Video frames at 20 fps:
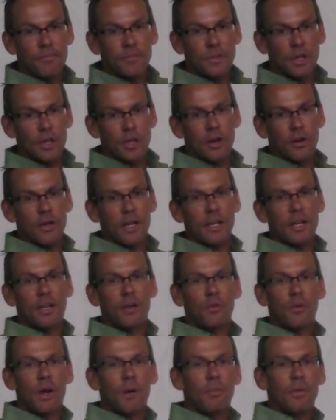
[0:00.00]
so you don't get
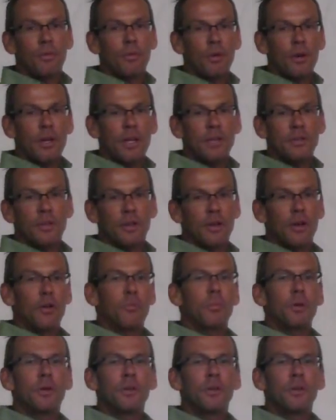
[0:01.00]
into REM three, so you don't